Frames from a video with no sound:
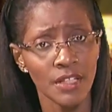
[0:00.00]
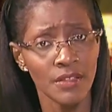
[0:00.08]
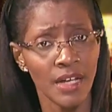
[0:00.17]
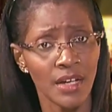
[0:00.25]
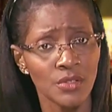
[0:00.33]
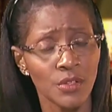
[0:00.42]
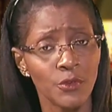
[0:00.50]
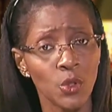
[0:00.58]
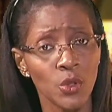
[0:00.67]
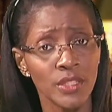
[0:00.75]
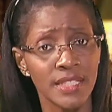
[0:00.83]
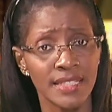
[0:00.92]
the House of
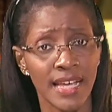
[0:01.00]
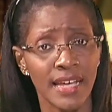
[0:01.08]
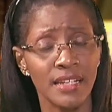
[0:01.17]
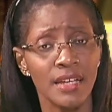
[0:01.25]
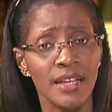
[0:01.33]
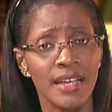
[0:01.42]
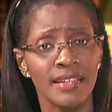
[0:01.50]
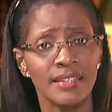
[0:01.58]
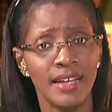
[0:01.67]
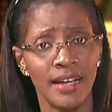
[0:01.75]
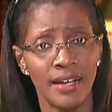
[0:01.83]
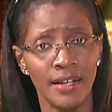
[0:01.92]
Lords said
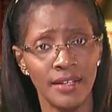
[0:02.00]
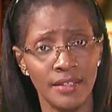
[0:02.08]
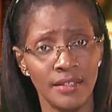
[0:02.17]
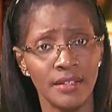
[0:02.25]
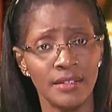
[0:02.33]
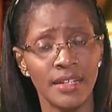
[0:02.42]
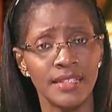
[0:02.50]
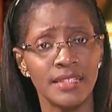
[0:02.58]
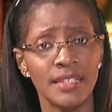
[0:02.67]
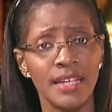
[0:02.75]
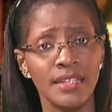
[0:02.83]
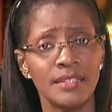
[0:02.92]
in
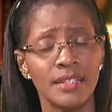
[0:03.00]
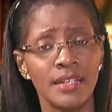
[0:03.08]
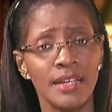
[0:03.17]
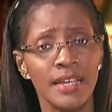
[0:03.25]
1980,